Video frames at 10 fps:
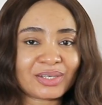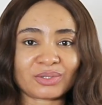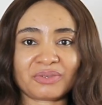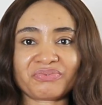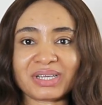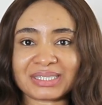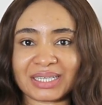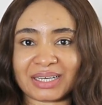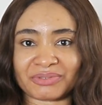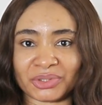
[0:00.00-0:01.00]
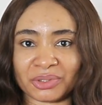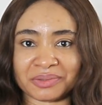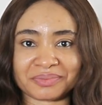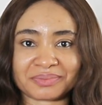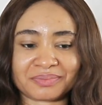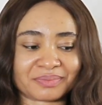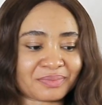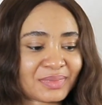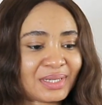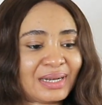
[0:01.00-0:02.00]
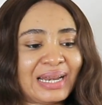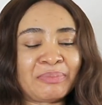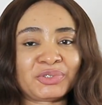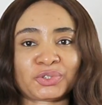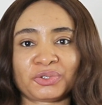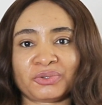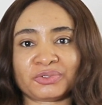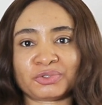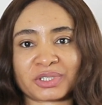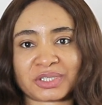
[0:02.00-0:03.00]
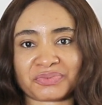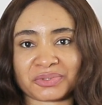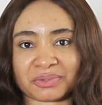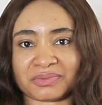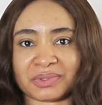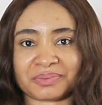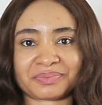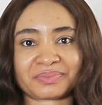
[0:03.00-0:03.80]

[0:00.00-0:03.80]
So the first thing I've done, let me show you the dress first of all.